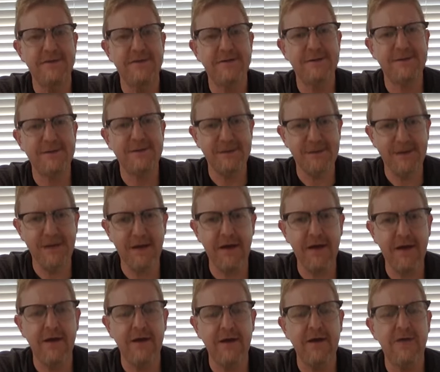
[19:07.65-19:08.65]
Yeah.
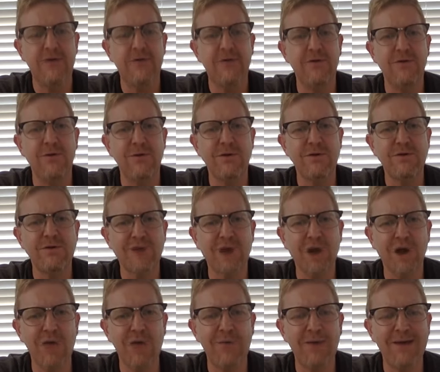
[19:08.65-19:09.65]
when you
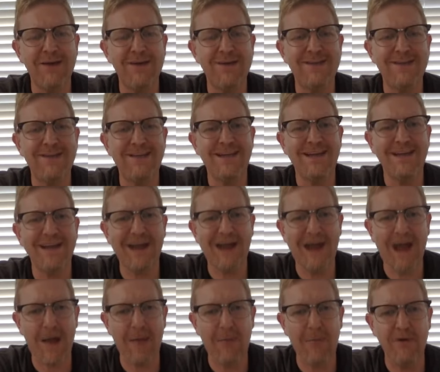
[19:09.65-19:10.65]
talk about the
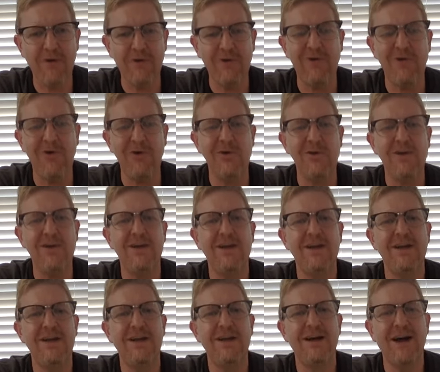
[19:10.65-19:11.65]
capital
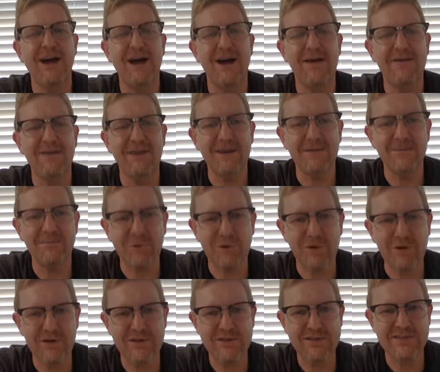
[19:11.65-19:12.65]
of a
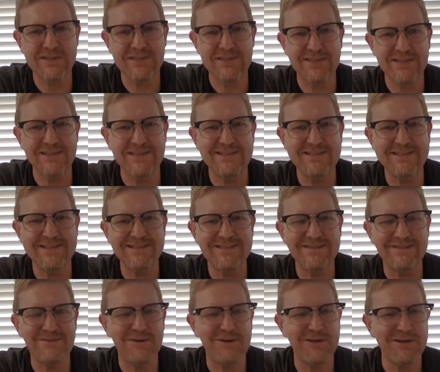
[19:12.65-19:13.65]
person,
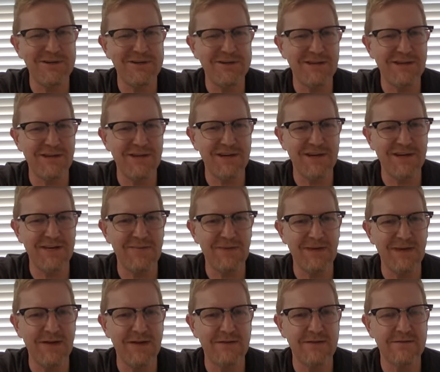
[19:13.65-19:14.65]
what are you talking
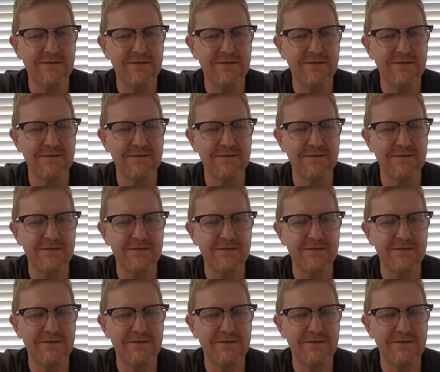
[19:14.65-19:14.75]
about?